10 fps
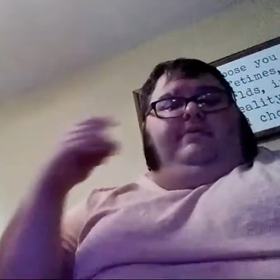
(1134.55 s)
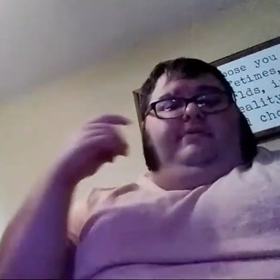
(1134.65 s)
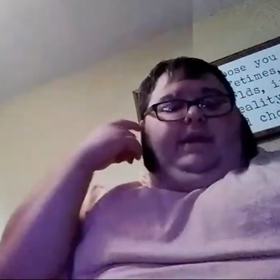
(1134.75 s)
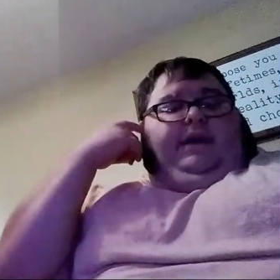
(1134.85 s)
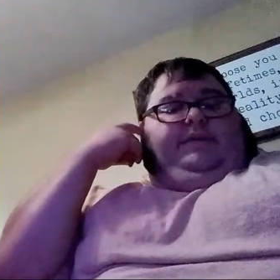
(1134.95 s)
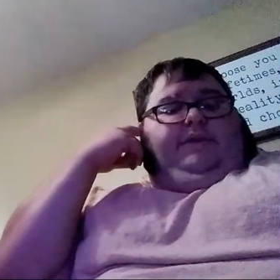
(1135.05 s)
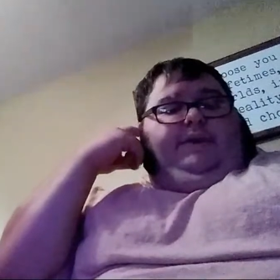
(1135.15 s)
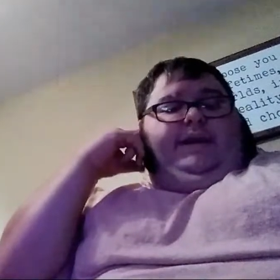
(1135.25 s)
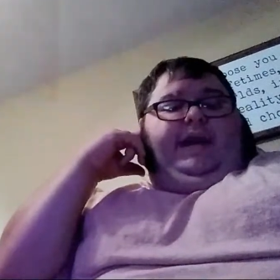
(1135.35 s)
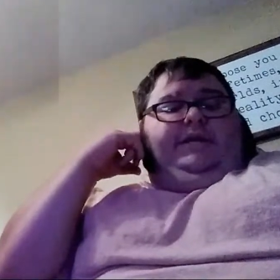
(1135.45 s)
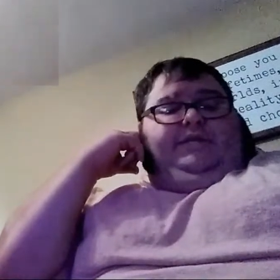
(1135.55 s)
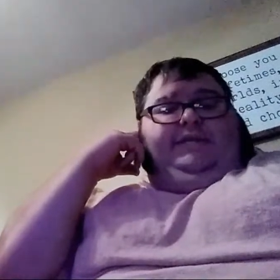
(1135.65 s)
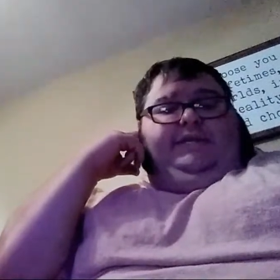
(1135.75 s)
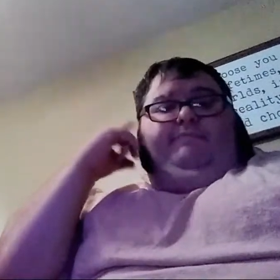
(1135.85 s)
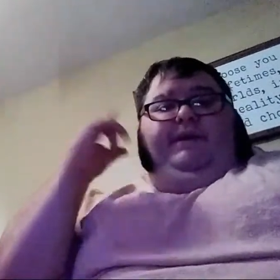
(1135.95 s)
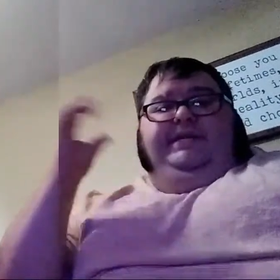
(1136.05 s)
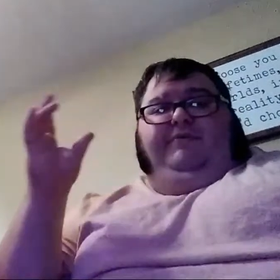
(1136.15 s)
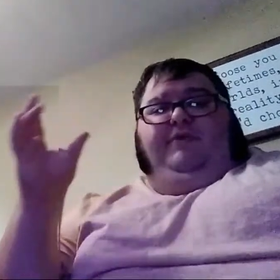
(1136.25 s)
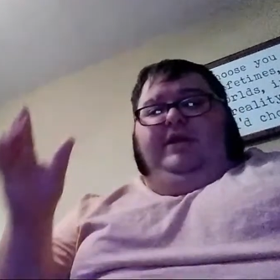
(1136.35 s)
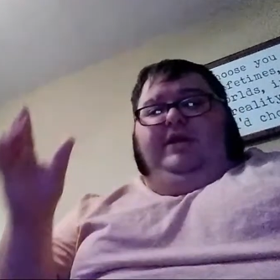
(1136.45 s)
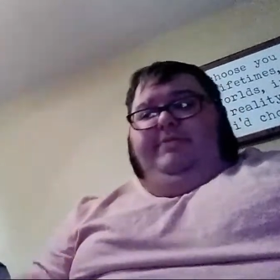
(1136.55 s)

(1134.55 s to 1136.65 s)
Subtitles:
Yeah, so he actually said best of luck to